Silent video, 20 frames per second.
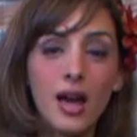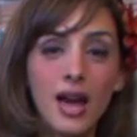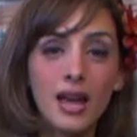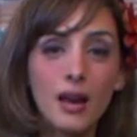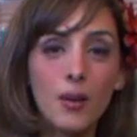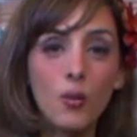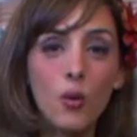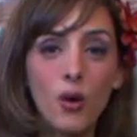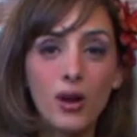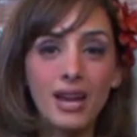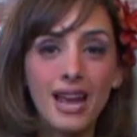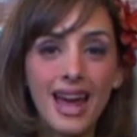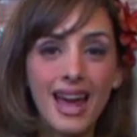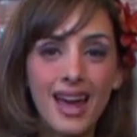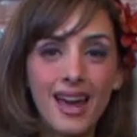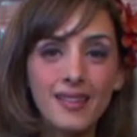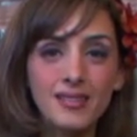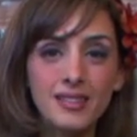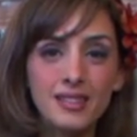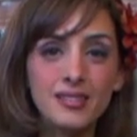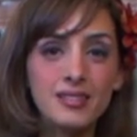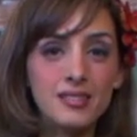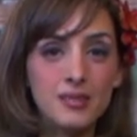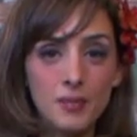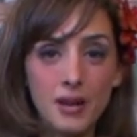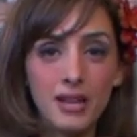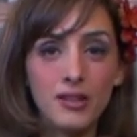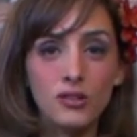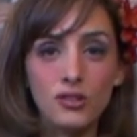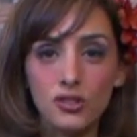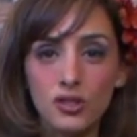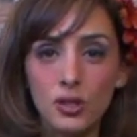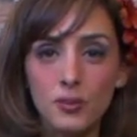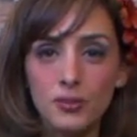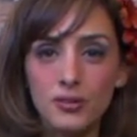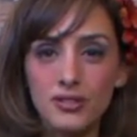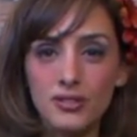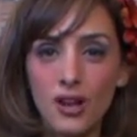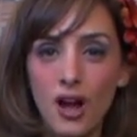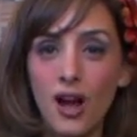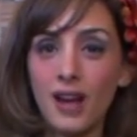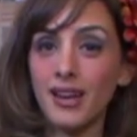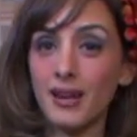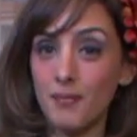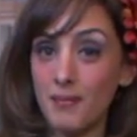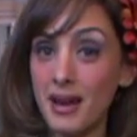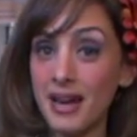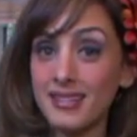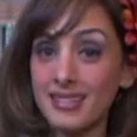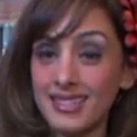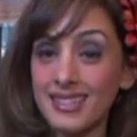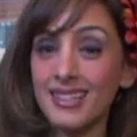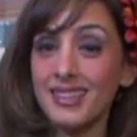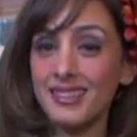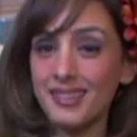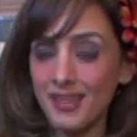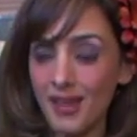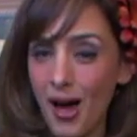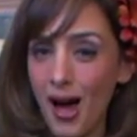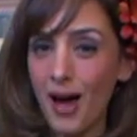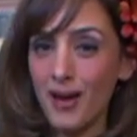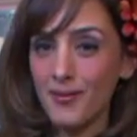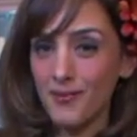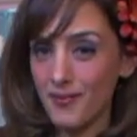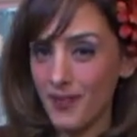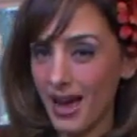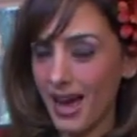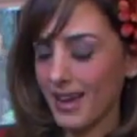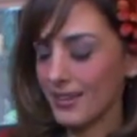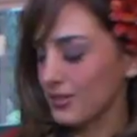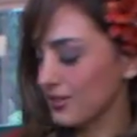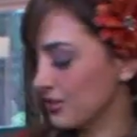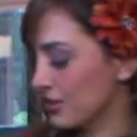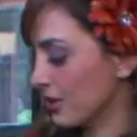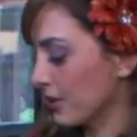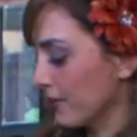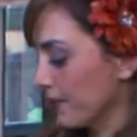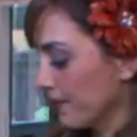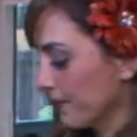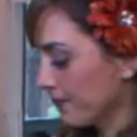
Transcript: and I'm going to add this to make the soup stock. It makes it a lot faster.